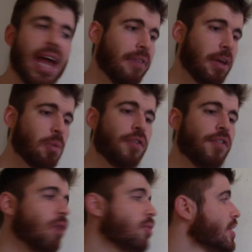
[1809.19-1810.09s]
and then we'll
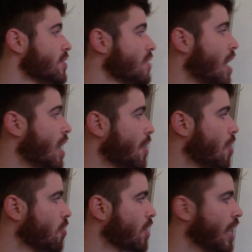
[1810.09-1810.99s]
focus on,
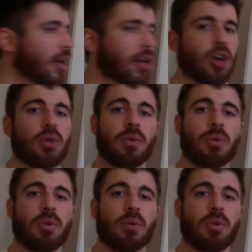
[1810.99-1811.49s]
okay,